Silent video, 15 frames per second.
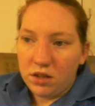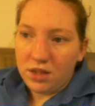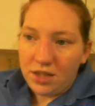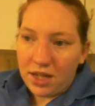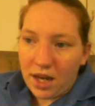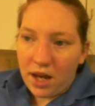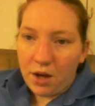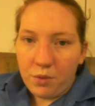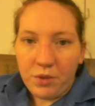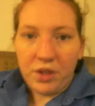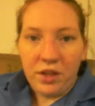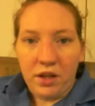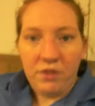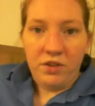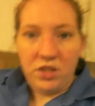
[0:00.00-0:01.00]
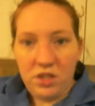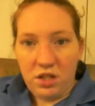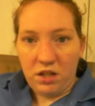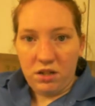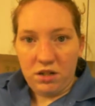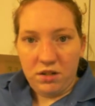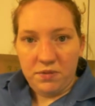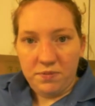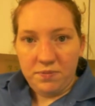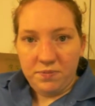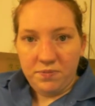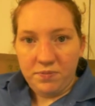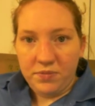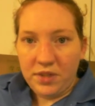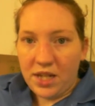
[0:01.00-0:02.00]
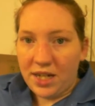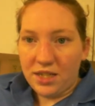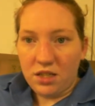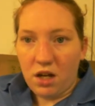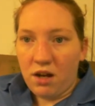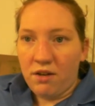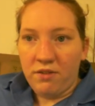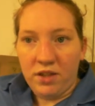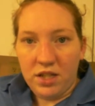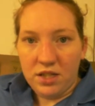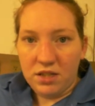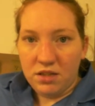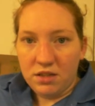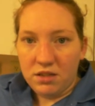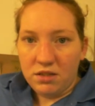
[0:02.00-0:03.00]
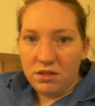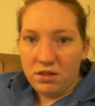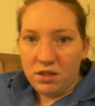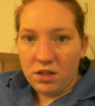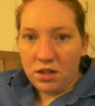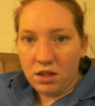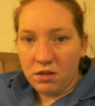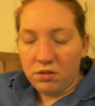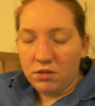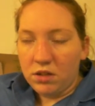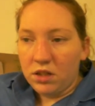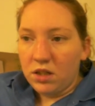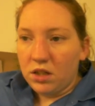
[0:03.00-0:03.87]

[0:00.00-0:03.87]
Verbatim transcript: yeah, we love each other. That's obvious, you know.